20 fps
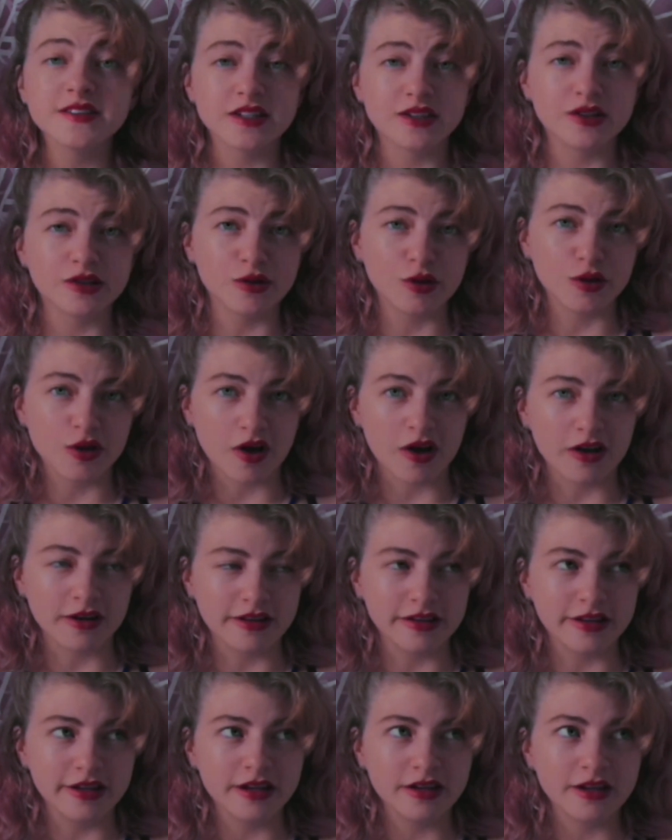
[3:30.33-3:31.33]
is gonna look
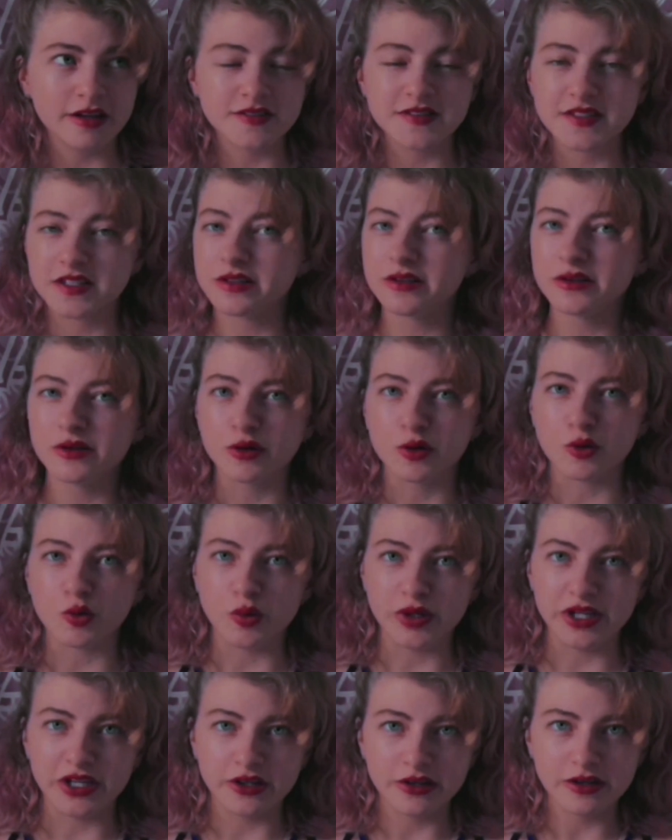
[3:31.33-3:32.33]
ugly, it's gonna
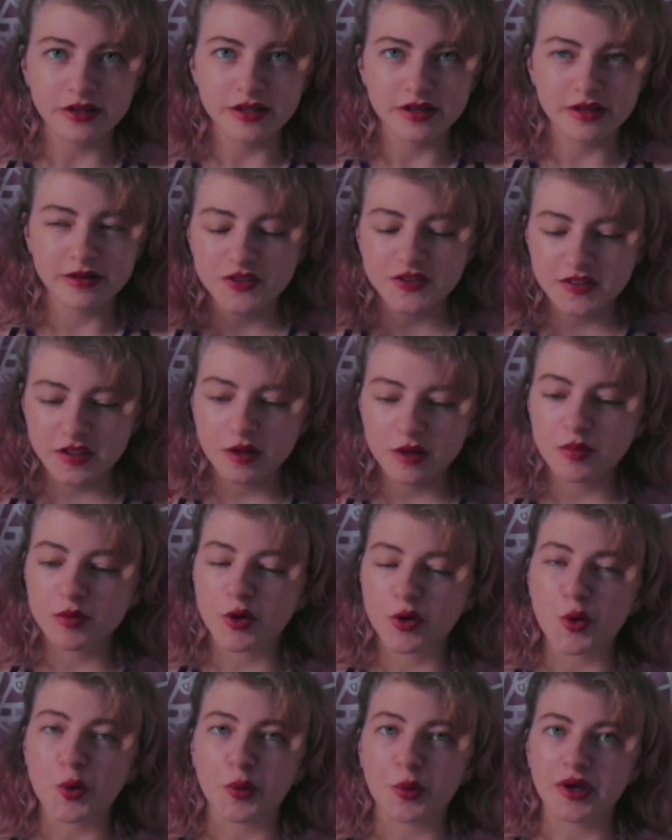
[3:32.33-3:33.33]
look weird, just
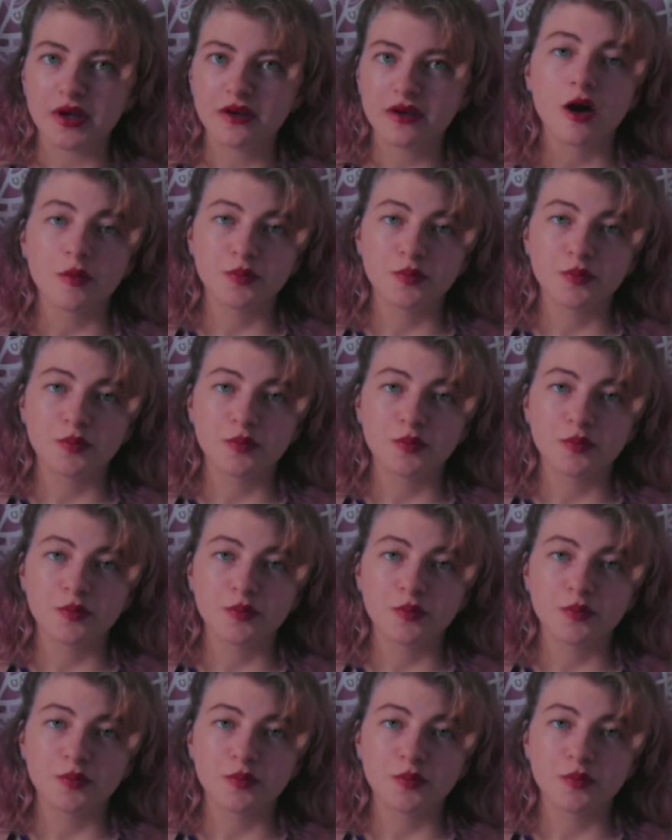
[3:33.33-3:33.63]
keep going.